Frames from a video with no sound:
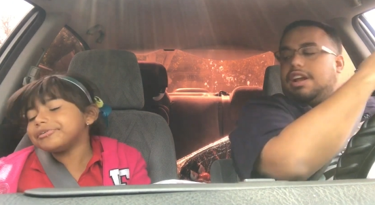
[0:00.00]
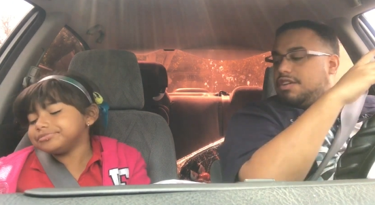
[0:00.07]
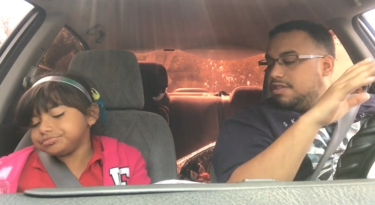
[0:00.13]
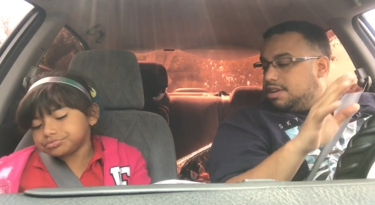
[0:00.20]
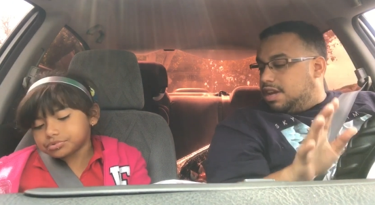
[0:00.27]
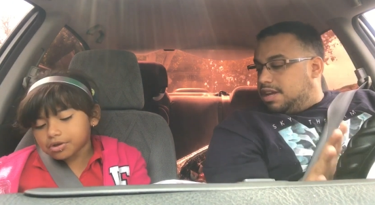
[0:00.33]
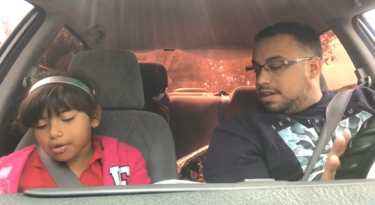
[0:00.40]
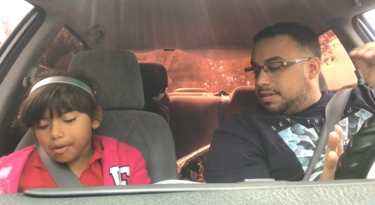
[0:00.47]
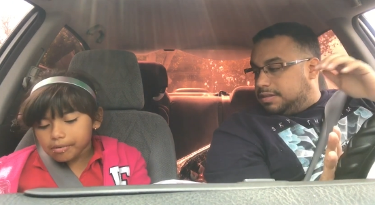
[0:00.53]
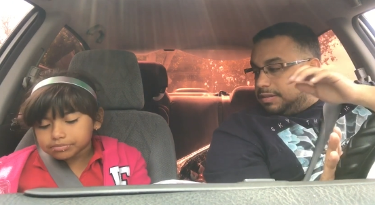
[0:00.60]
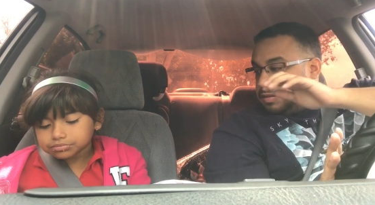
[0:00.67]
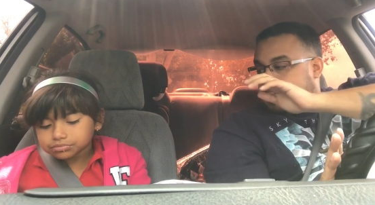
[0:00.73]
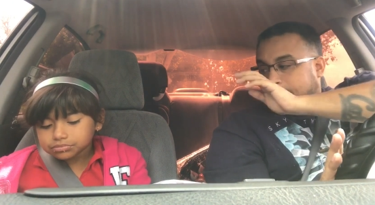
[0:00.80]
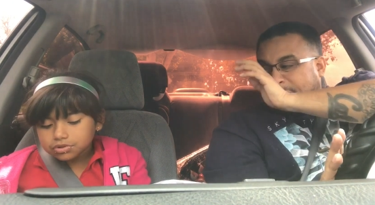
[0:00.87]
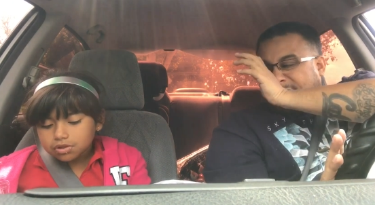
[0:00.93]
Speaker 1: are you done?
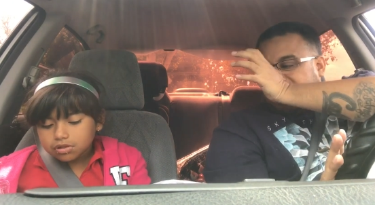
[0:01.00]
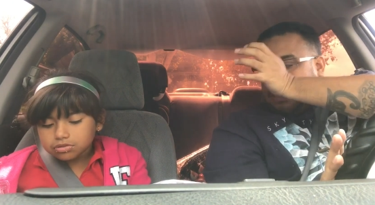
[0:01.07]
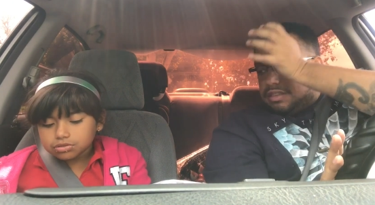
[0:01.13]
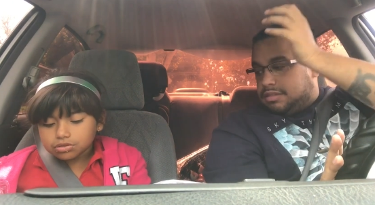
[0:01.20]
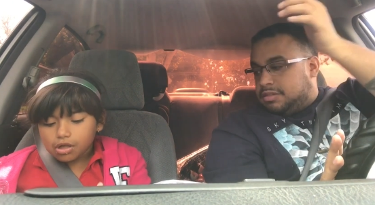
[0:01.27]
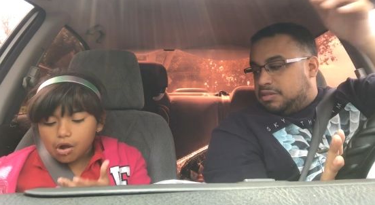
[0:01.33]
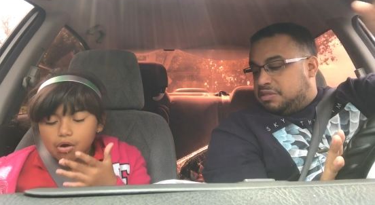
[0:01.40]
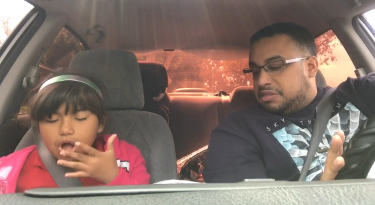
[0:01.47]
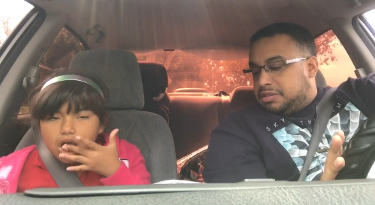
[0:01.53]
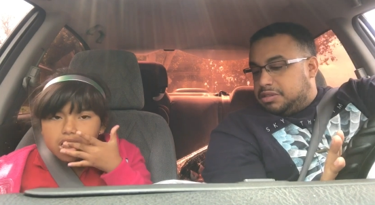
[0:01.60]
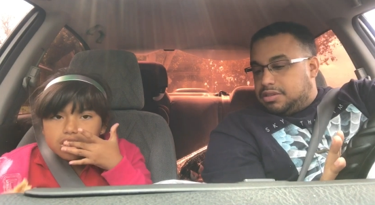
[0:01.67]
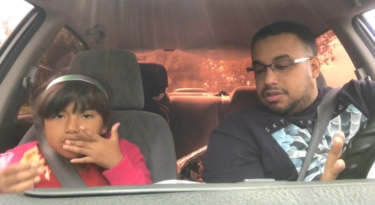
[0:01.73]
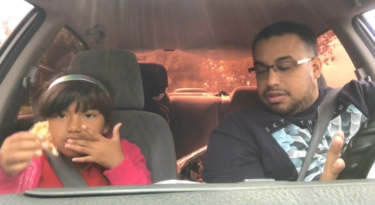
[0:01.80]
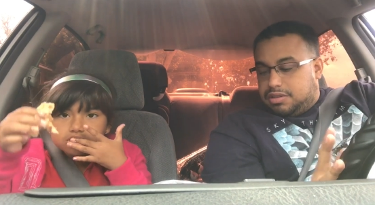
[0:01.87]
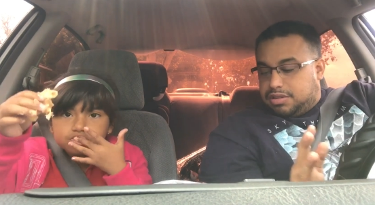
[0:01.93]
No.
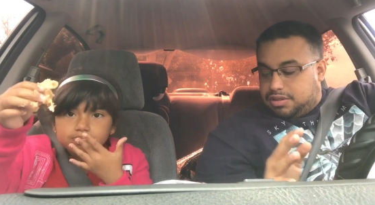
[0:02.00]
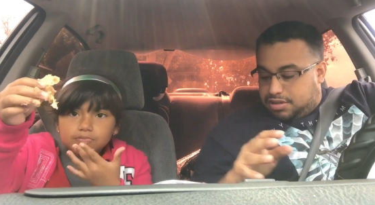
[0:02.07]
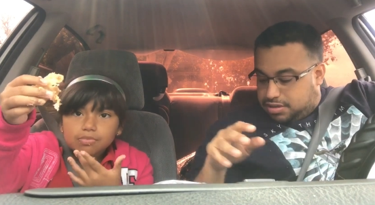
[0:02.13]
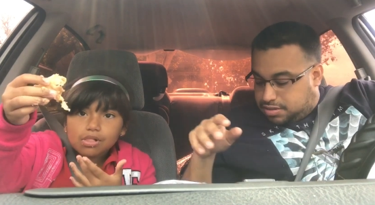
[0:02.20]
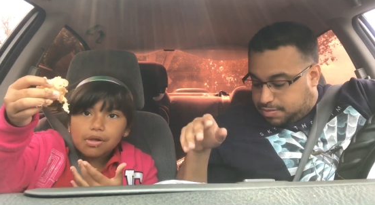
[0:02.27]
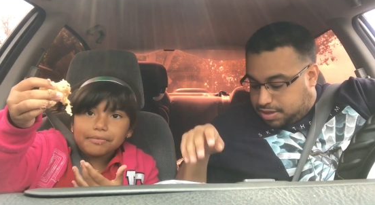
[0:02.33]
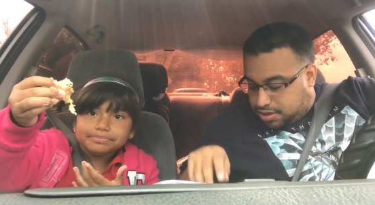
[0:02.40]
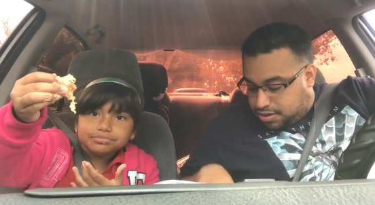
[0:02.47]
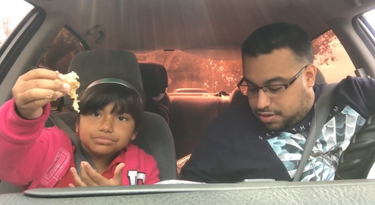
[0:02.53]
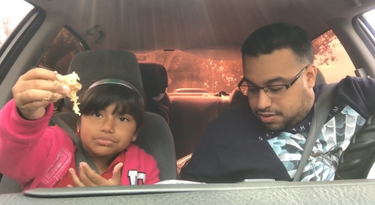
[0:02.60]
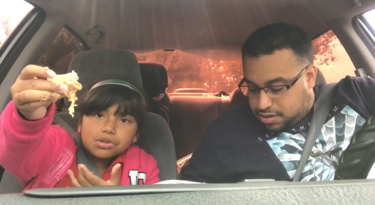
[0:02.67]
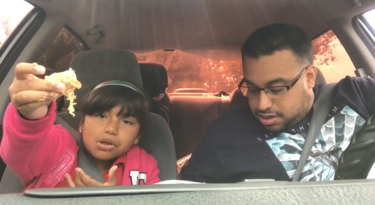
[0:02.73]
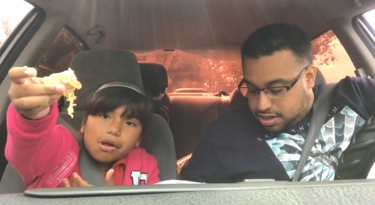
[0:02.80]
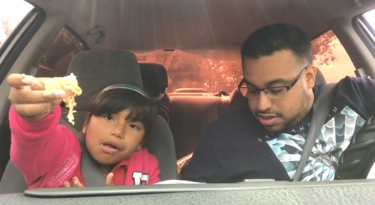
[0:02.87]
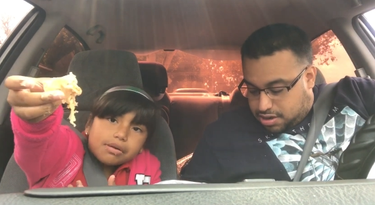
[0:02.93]
Make sure
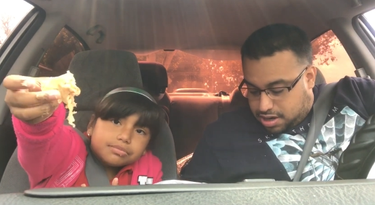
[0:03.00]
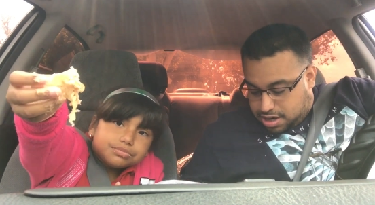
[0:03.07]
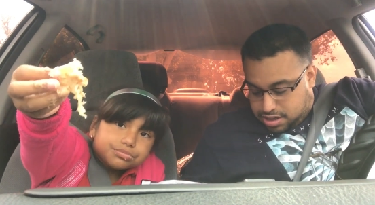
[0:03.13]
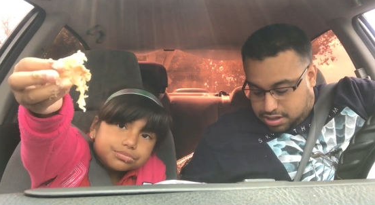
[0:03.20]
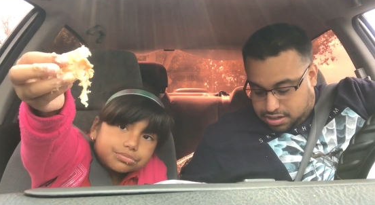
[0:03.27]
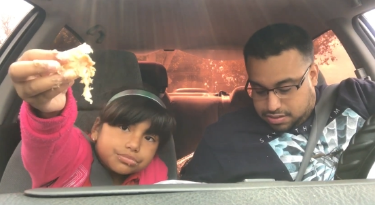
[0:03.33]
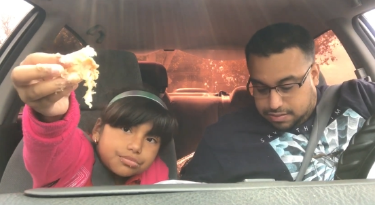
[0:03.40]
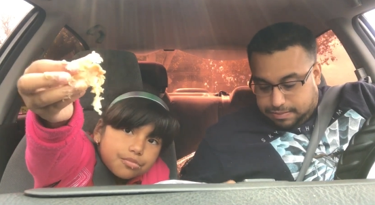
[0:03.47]
you clean your hands.